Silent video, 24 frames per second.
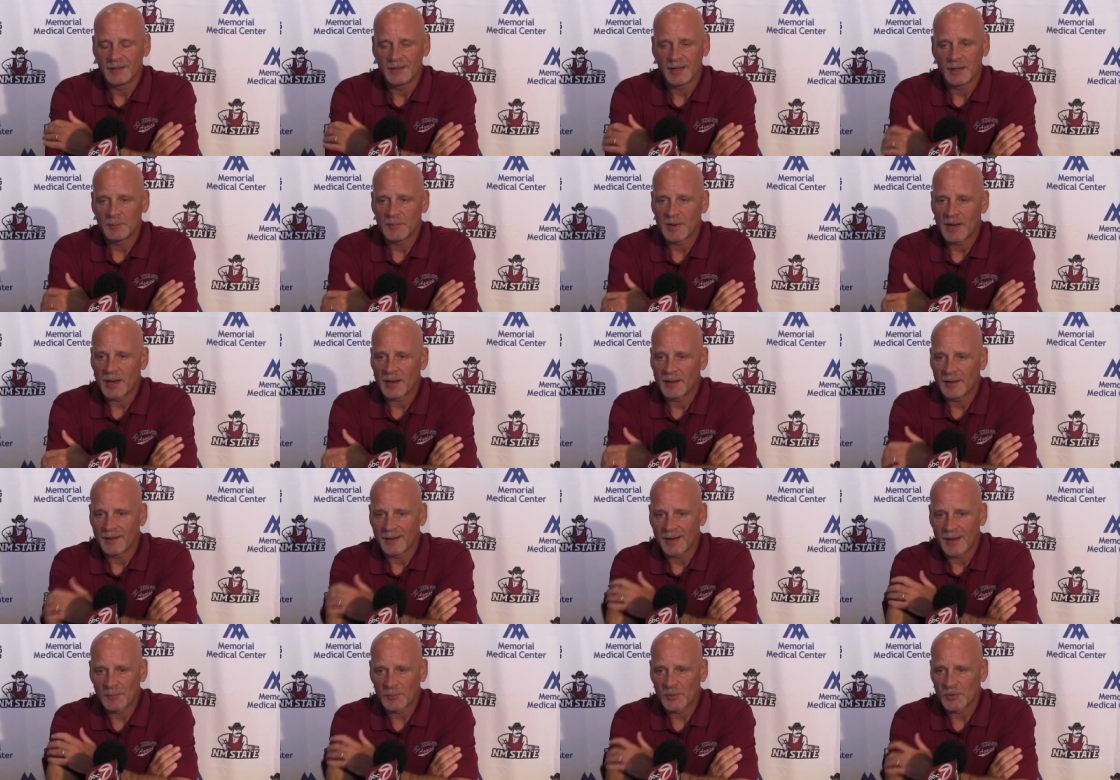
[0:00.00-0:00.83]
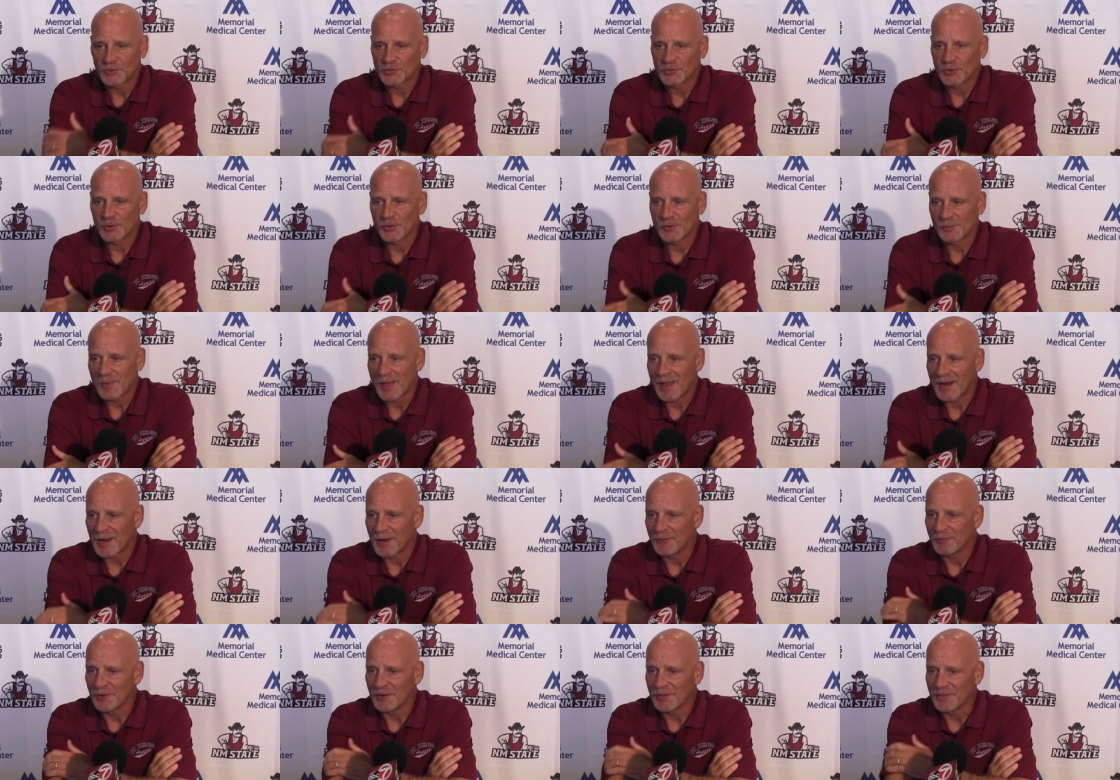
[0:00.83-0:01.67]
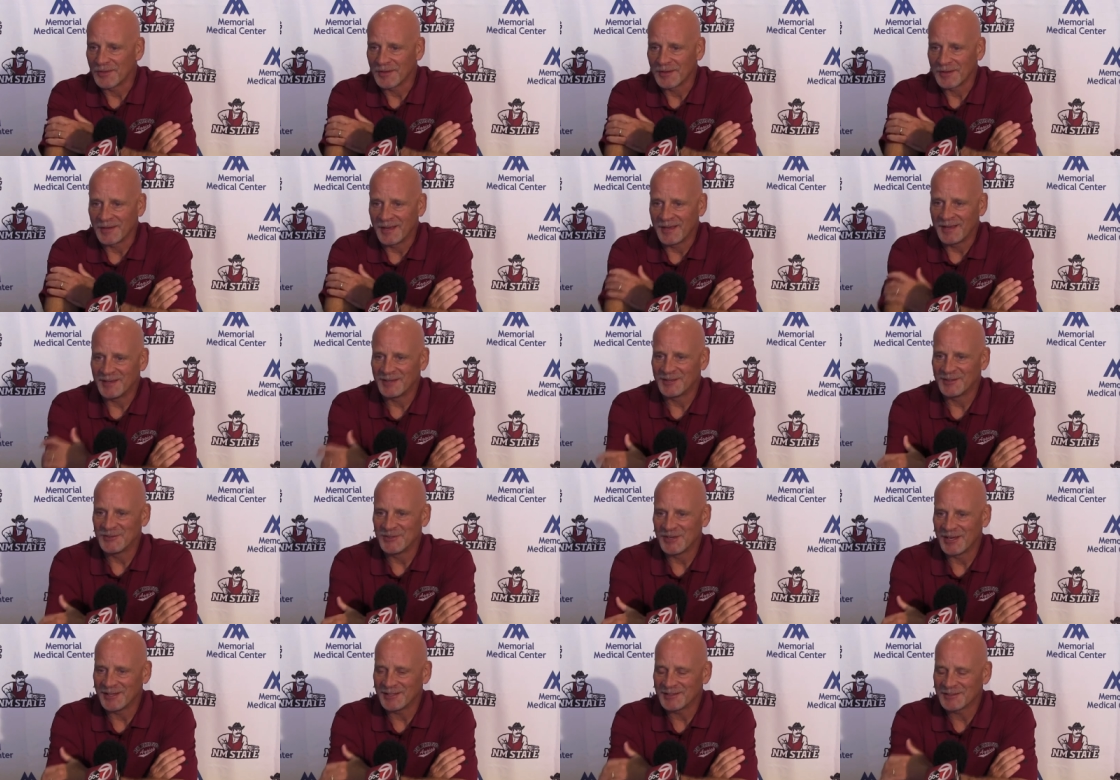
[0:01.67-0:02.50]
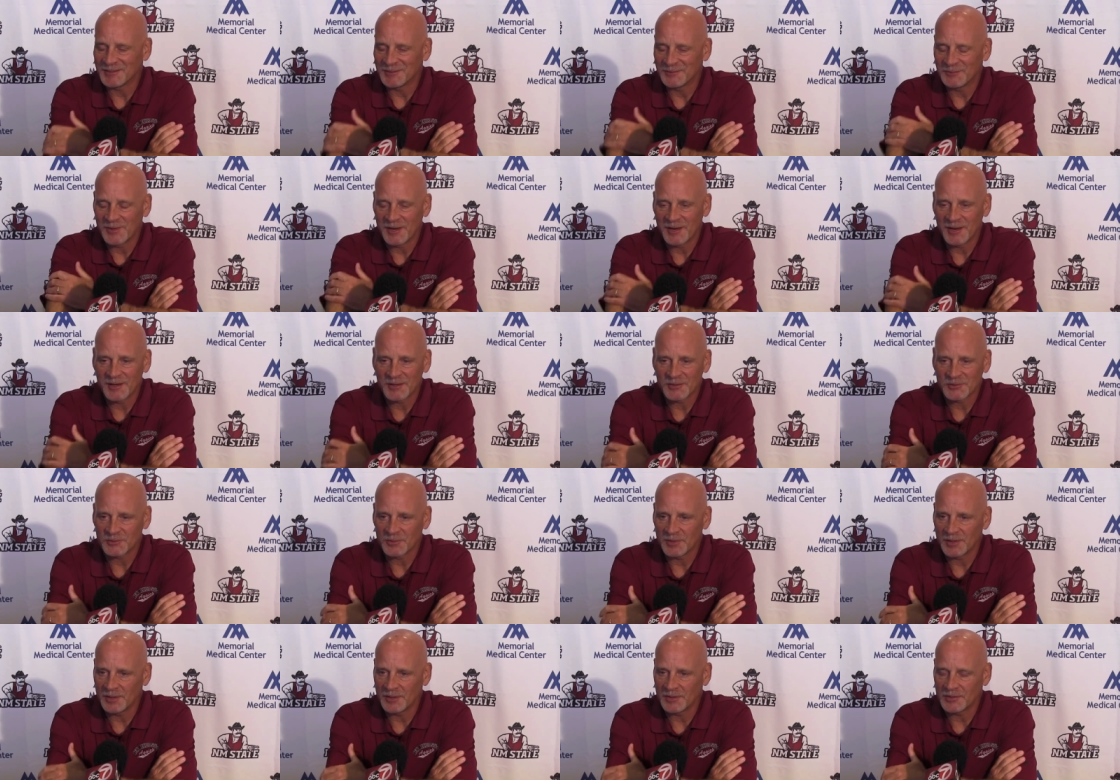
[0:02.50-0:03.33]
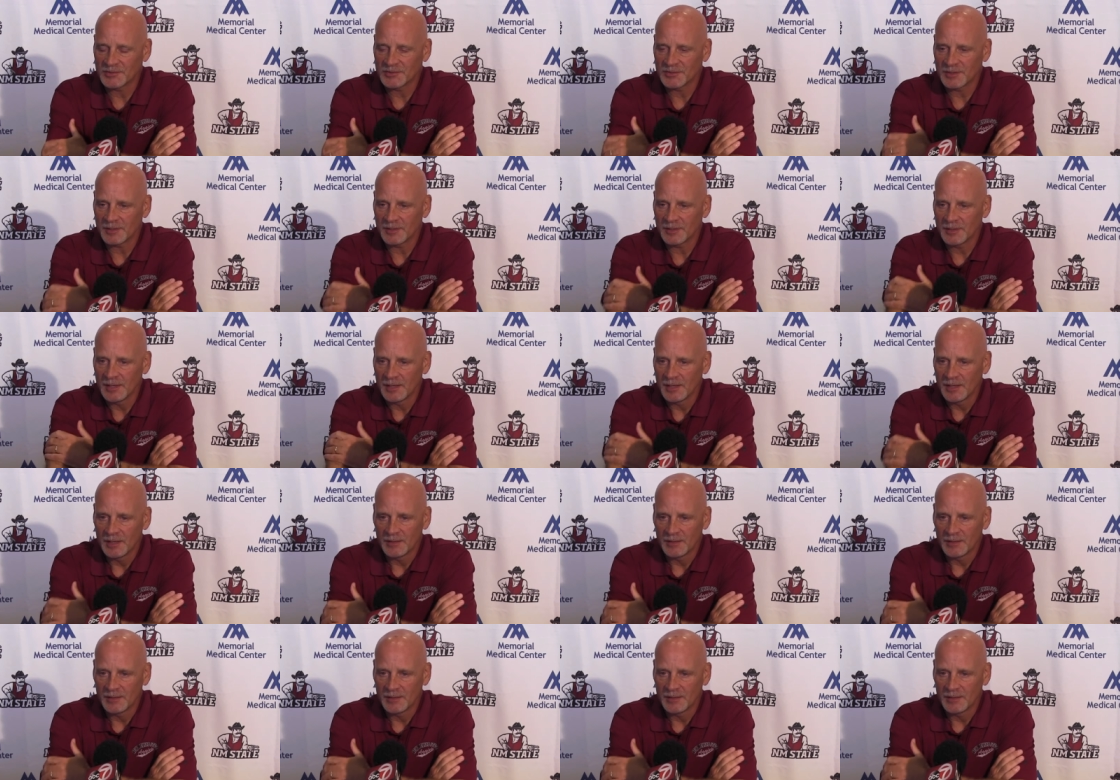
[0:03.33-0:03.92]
I mean, I'm concerned about everything, Jason, to be honest with you.